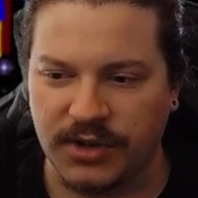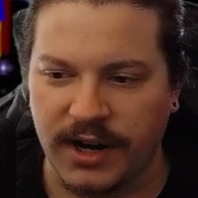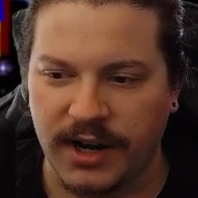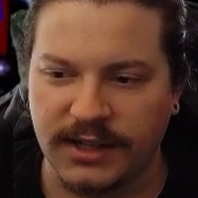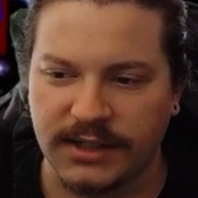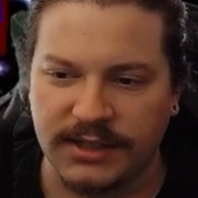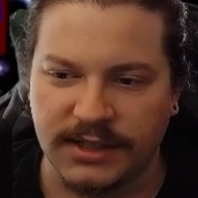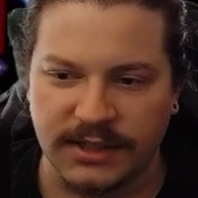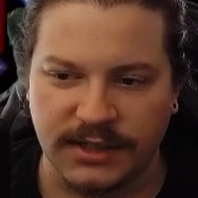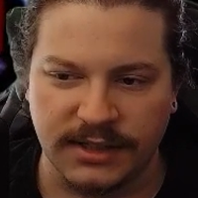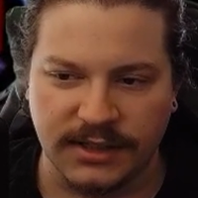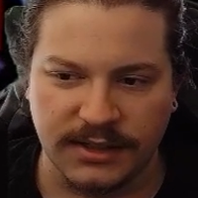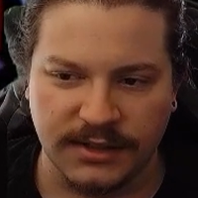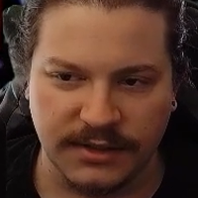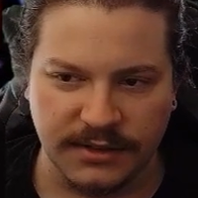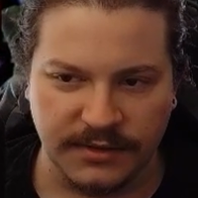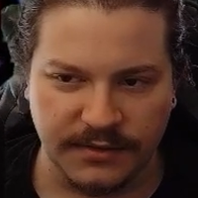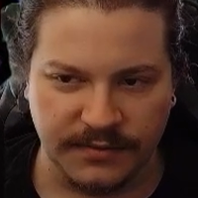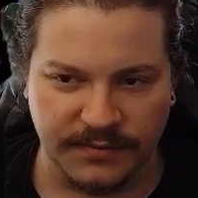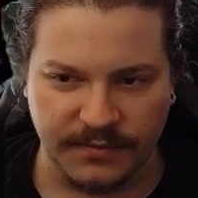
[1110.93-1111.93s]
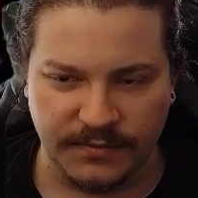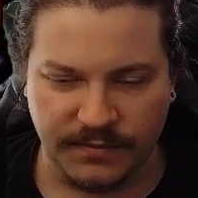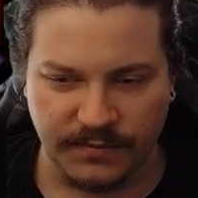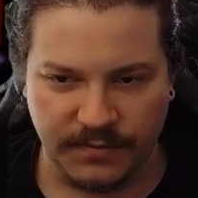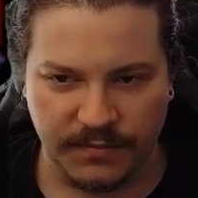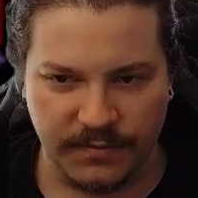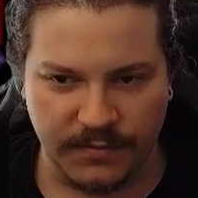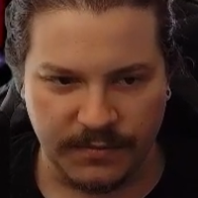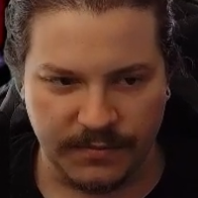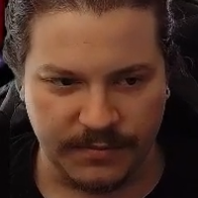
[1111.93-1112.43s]
trying to
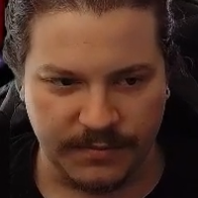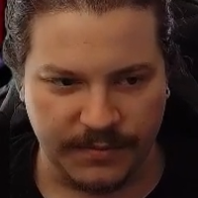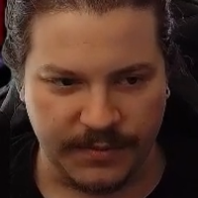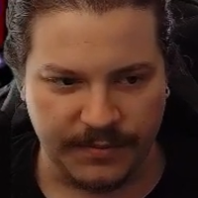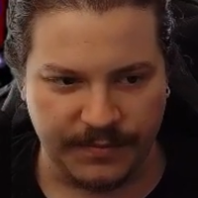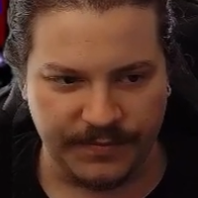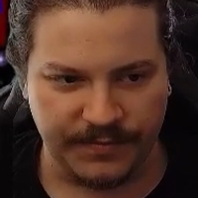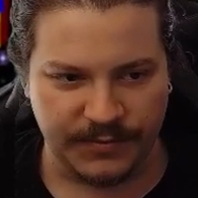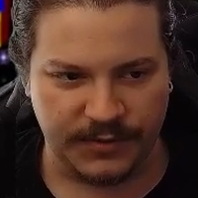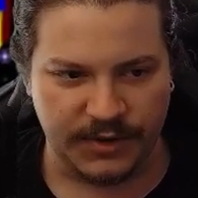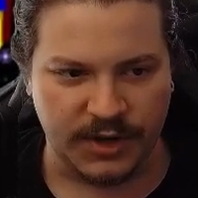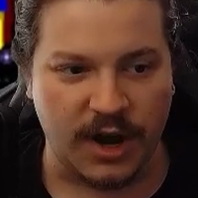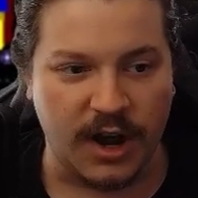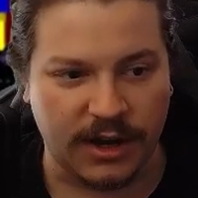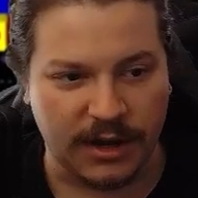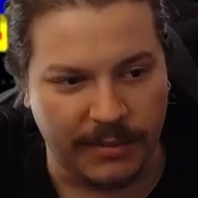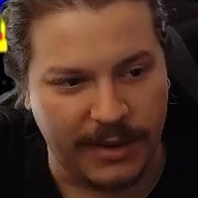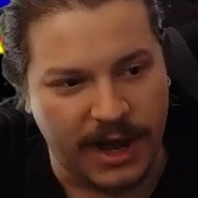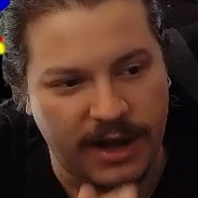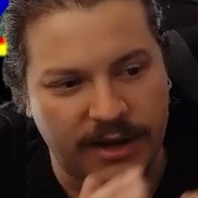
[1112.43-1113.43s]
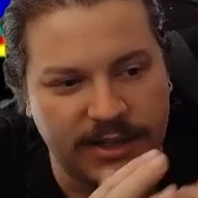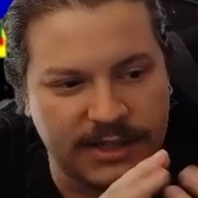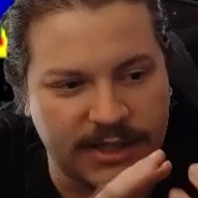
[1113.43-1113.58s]
talk about,